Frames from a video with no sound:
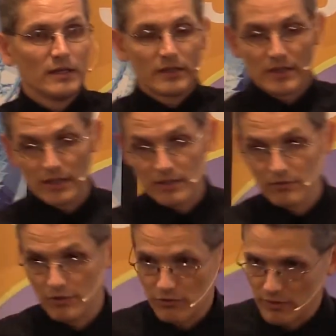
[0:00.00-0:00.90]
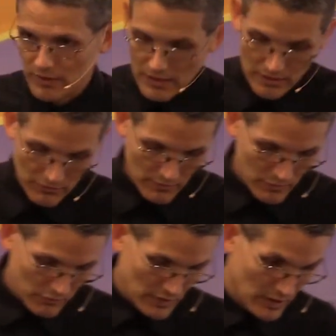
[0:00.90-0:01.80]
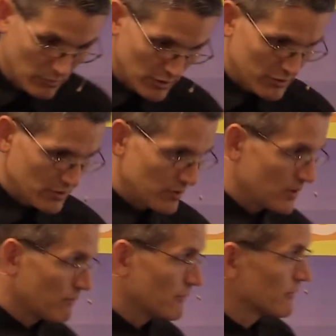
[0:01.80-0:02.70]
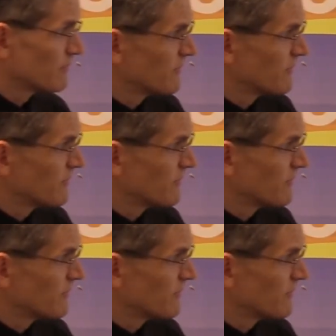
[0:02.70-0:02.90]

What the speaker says: then an individual dies from those high blood sugar levels.